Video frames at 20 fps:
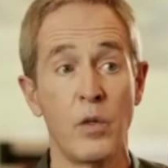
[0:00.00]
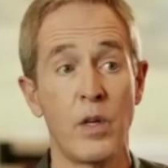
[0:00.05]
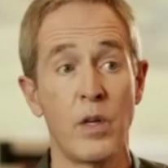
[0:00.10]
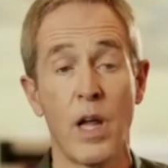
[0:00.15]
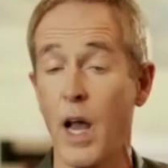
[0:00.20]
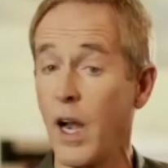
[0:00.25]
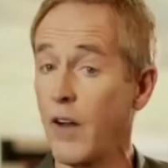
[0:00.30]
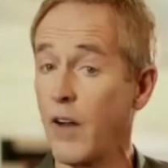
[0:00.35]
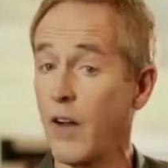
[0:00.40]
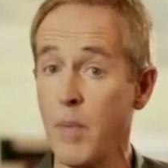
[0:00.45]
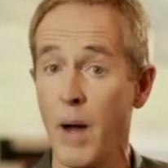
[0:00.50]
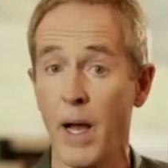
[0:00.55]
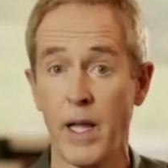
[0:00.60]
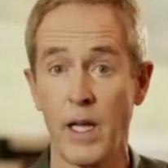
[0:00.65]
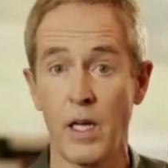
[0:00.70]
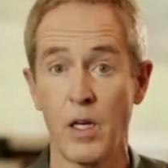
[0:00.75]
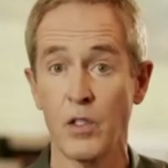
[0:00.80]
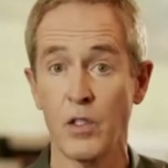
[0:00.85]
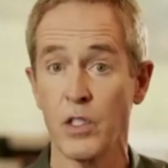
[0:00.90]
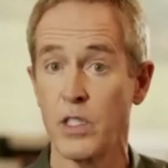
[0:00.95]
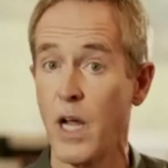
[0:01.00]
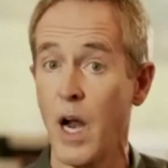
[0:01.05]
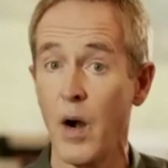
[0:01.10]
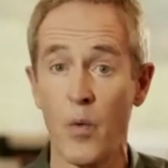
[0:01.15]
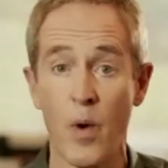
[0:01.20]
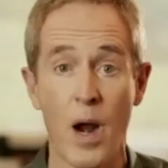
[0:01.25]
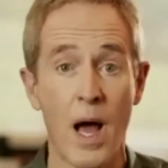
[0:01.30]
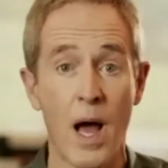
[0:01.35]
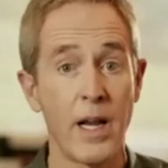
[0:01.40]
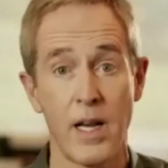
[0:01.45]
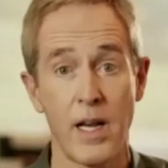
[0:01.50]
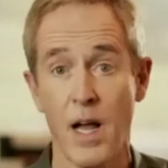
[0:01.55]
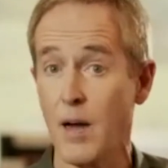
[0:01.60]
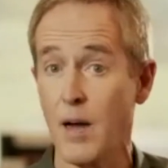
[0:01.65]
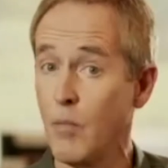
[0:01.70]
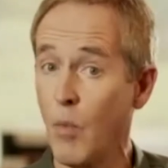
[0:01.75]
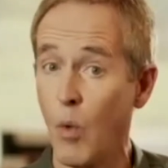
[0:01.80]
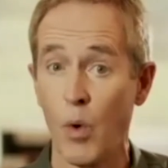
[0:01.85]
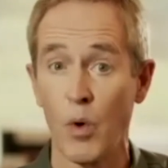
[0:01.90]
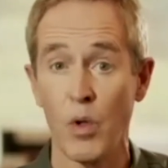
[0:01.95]
Not everybody else, not right, not
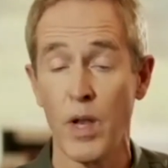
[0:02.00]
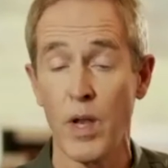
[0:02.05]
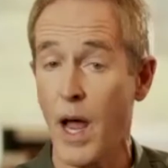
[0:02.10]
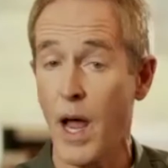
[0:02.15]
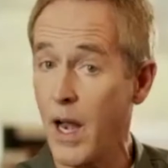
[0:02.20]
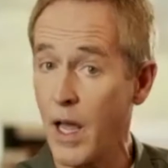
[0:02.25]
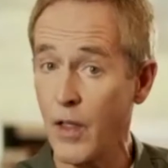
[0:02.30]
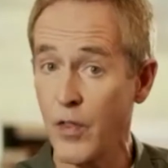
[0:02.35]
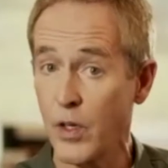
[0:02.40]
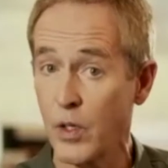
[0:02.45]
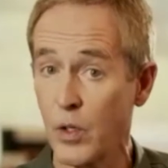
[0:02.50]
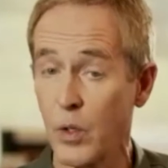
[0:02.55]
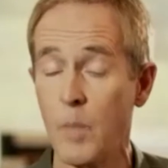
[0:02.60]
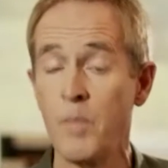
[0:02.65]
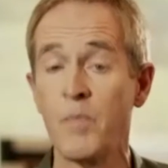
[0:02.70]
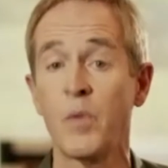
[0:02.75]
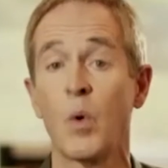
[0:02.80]
moral, not ethical.